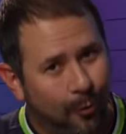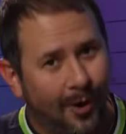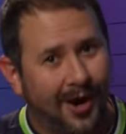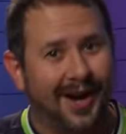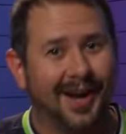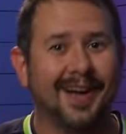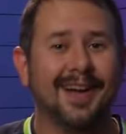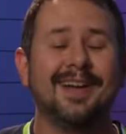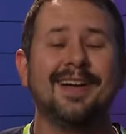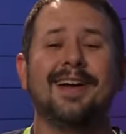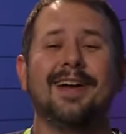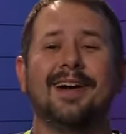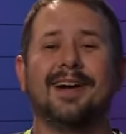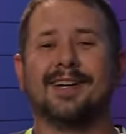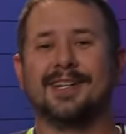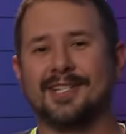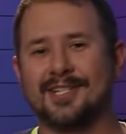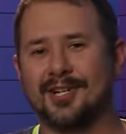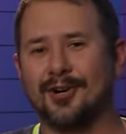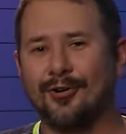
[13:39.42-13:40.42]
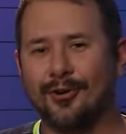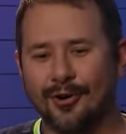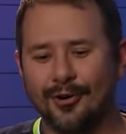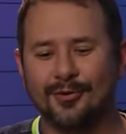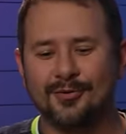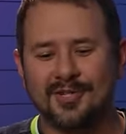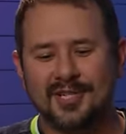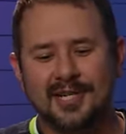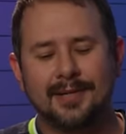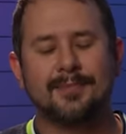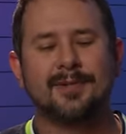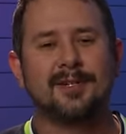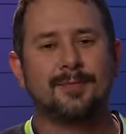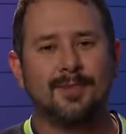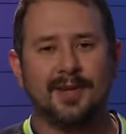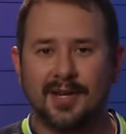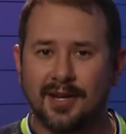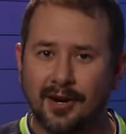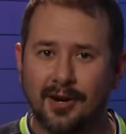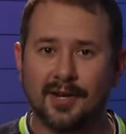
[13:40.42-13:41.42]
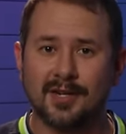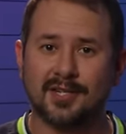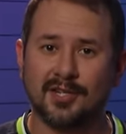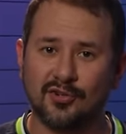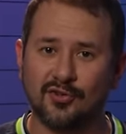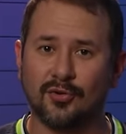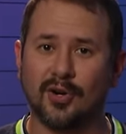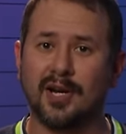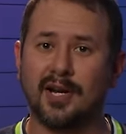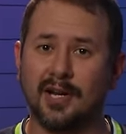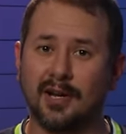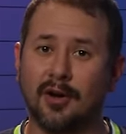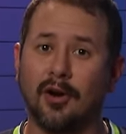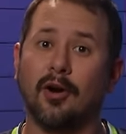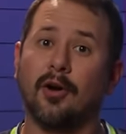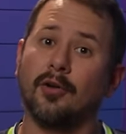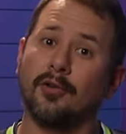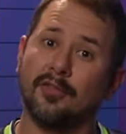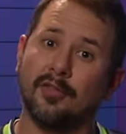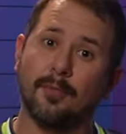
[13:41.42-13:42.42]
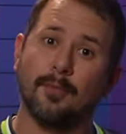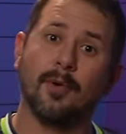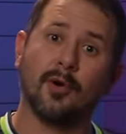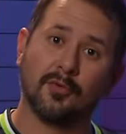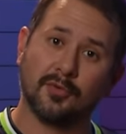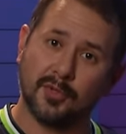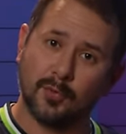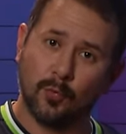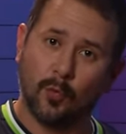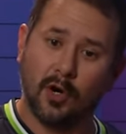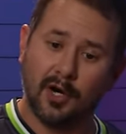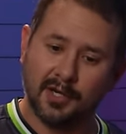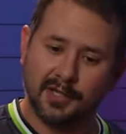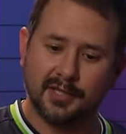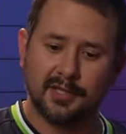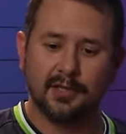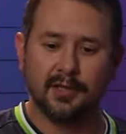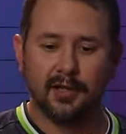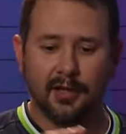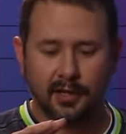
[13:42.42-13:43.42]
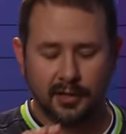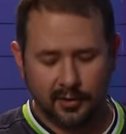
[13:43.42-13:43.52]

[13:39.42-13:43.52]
why Azzaro seems to be concentrating on the most wanted